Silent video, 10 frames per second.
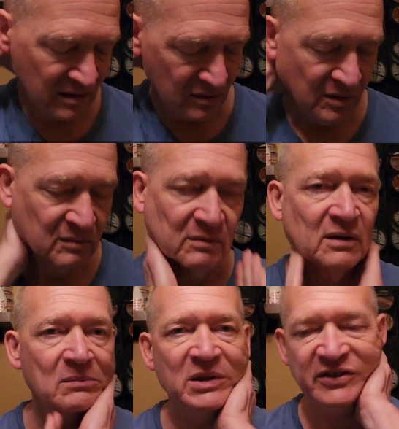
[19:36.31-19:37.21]
Ooh, a
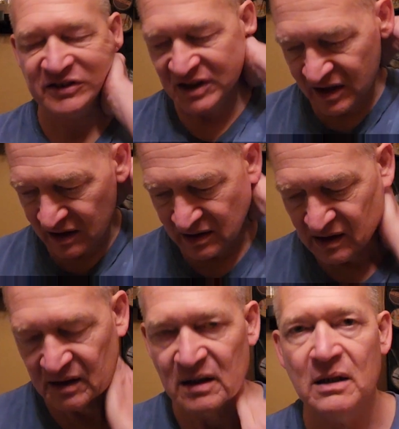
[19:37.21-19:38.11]
little bit stinging.
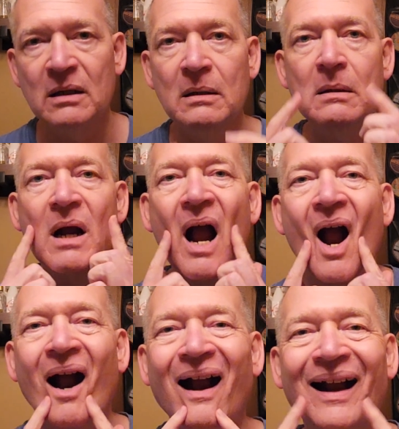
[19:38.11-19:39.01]

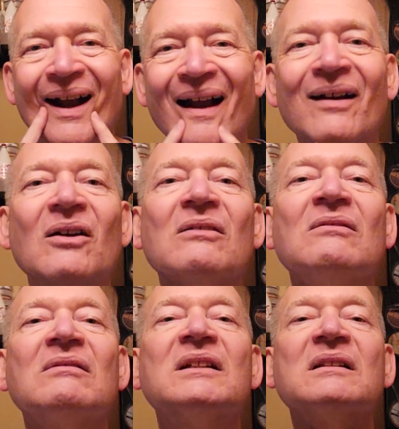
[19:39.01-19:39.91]
Right here and
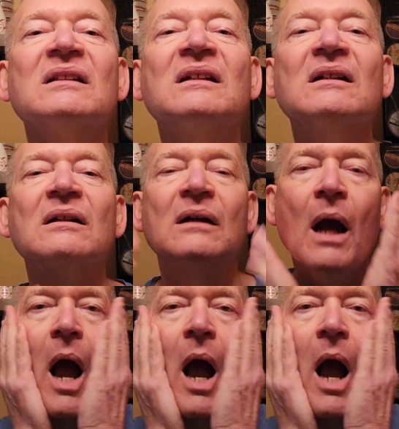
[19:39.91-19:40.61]
right there.